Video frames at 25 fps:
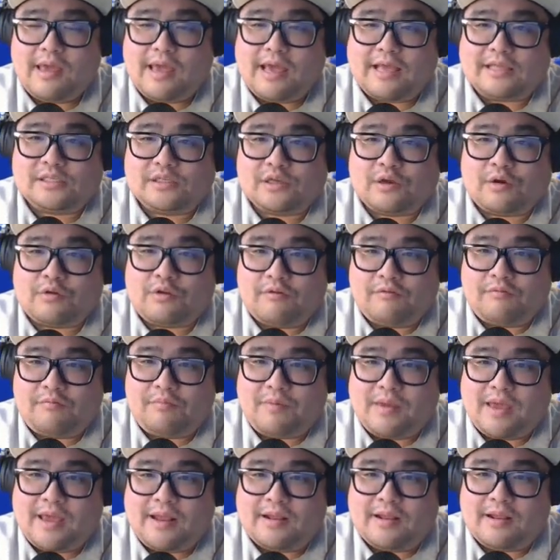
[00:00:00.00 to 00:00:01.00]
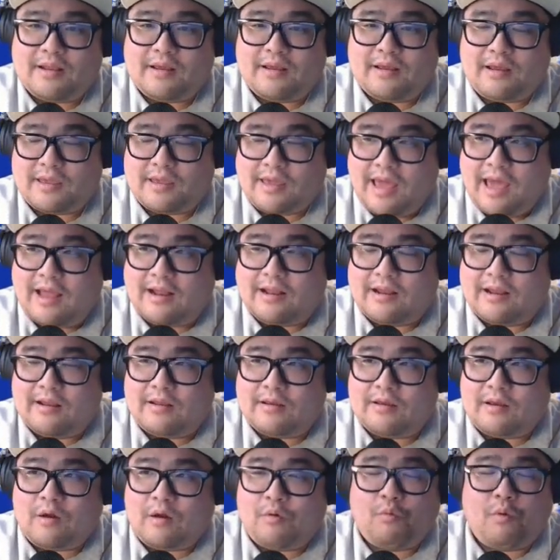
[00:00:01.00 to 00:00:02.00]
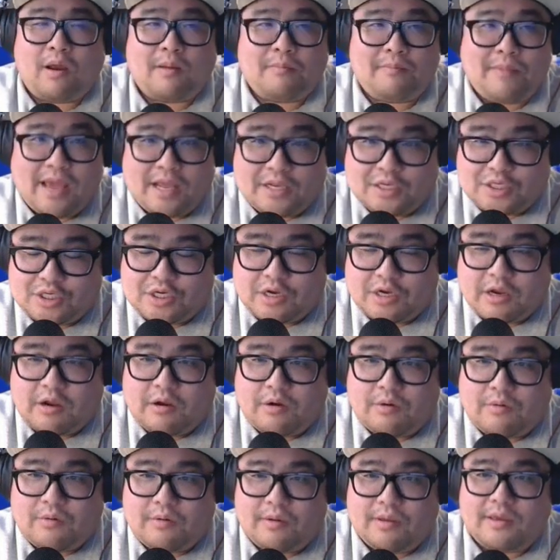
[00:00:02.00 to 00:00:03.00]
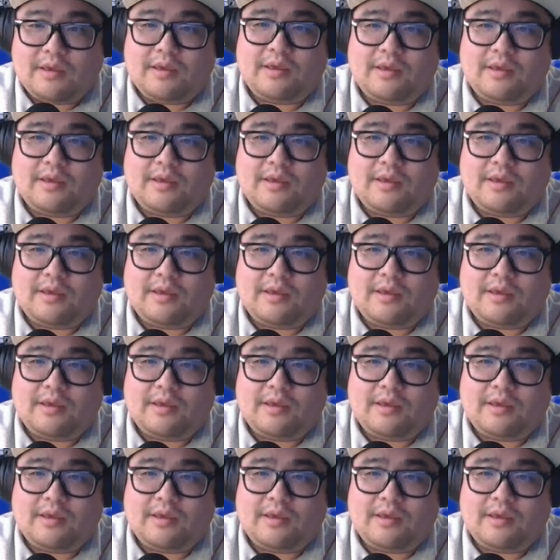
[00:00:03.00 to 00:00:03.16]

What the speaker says: And so you've been again a one-man show,